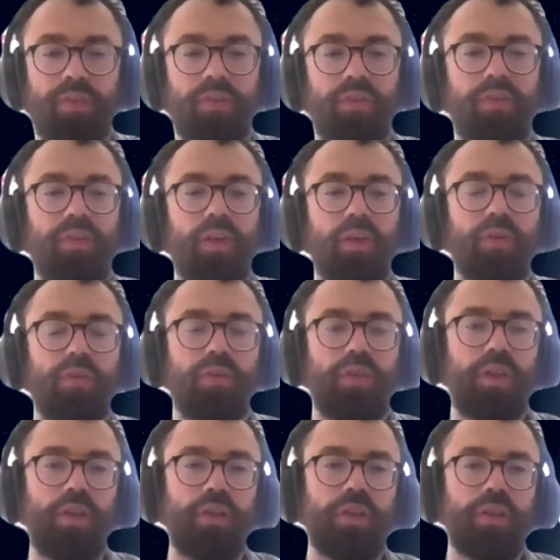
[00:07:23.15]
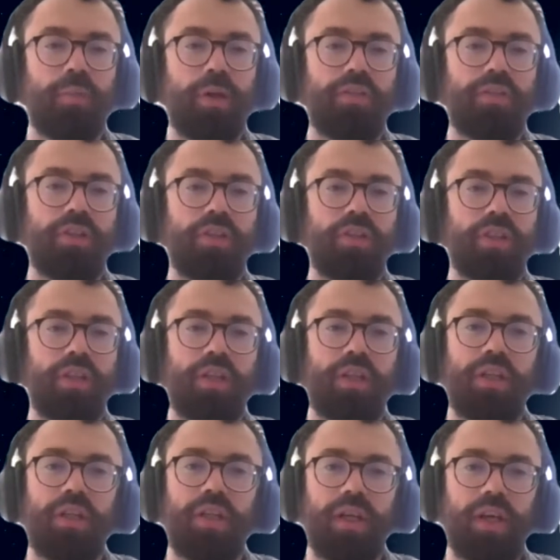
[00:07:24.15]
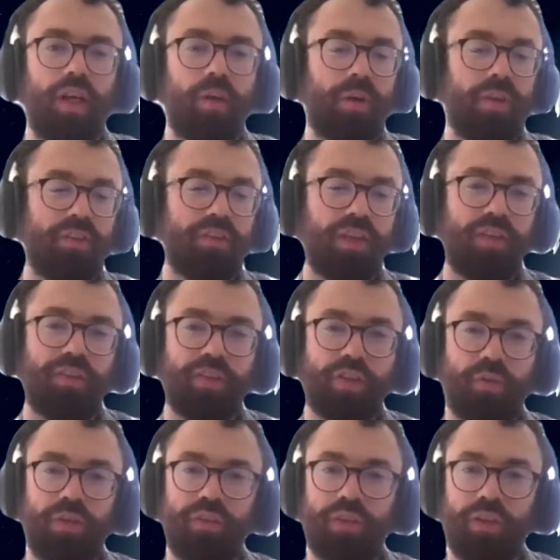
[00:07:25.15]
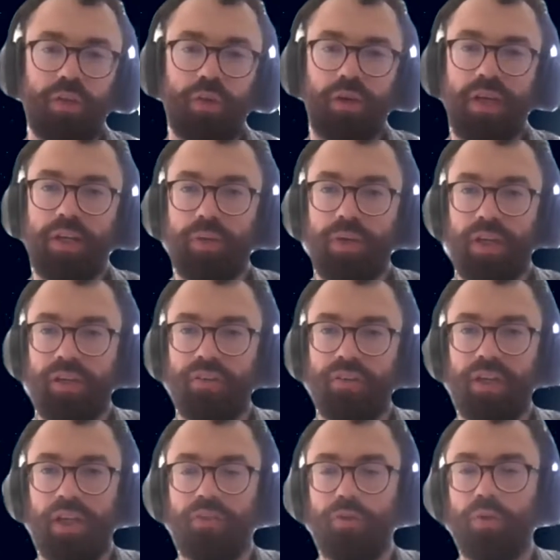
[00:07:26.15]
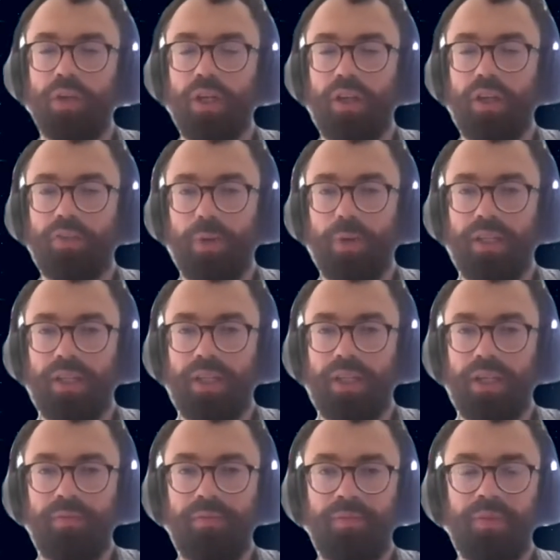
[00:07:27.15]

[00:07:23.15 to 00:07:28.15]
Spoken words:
So, you can message myself and Teresa or anyone else that has organizer by their name.